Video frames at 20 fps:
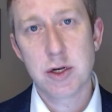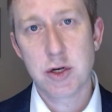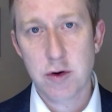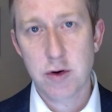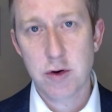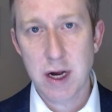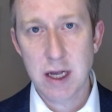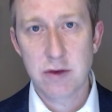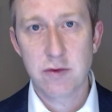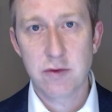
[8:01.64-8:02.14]
to
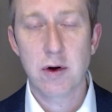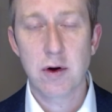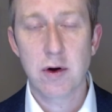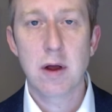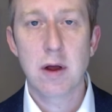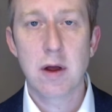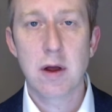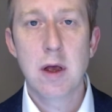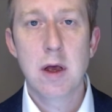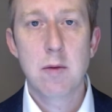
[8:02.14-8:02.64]

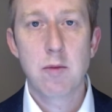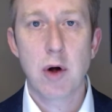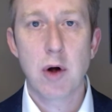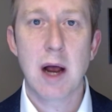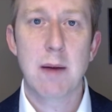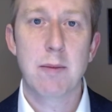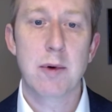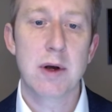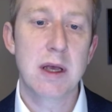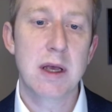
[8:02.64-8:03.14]
transfer
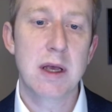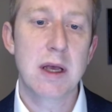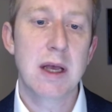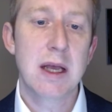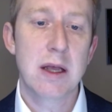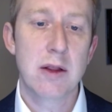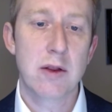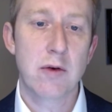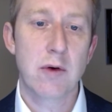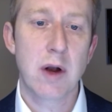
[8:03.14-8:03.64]
property
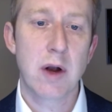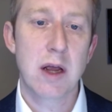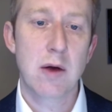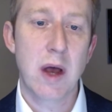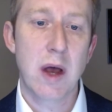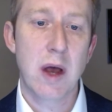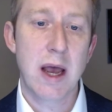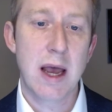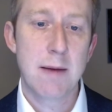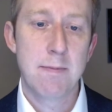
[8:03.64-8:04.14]
in the
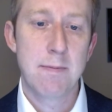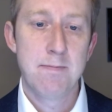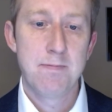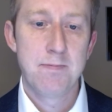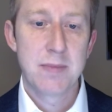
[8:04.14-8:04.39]
right way.